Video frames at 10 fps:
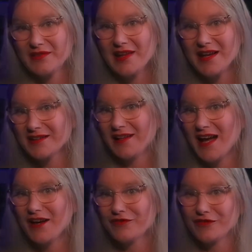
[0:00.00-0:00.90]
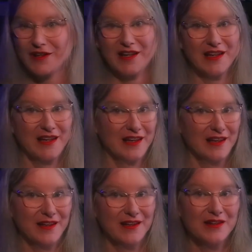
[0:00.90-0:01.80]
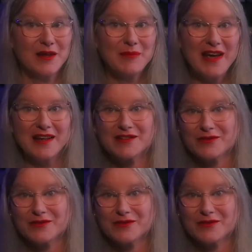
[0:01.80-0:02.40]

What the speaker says: like life. The man